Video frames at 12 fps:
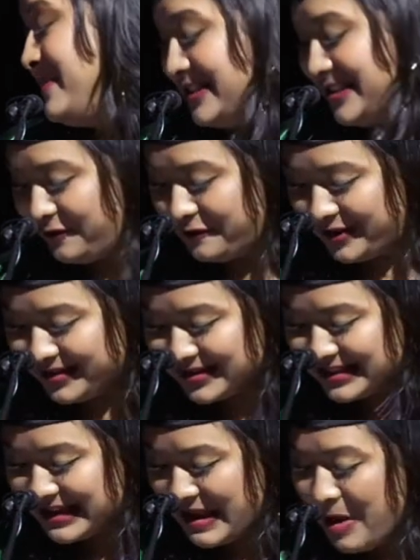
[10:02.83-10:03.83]

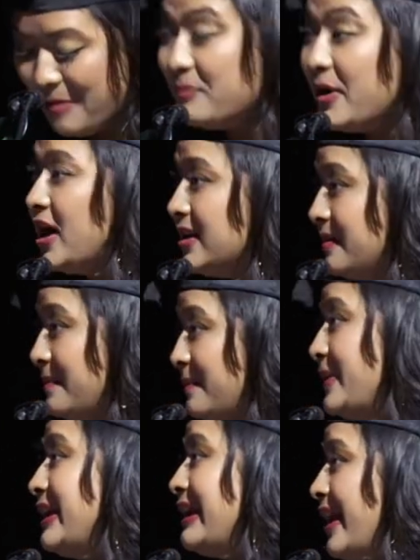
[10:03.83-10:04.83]
different, but
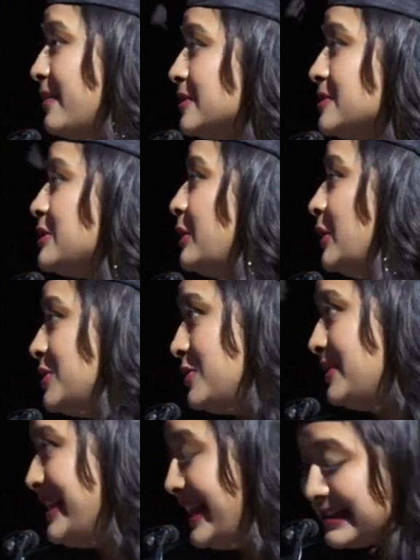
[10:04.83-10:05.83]
being able to go through
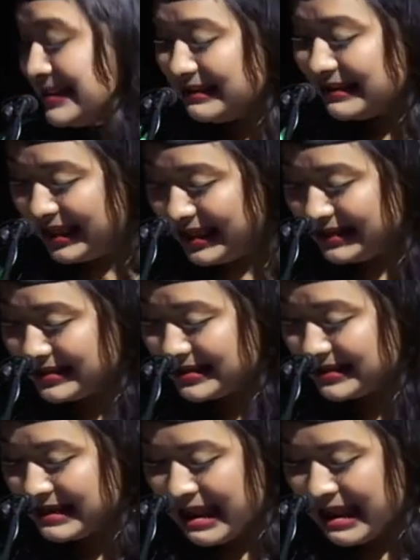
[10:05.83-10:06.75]
thicks and thins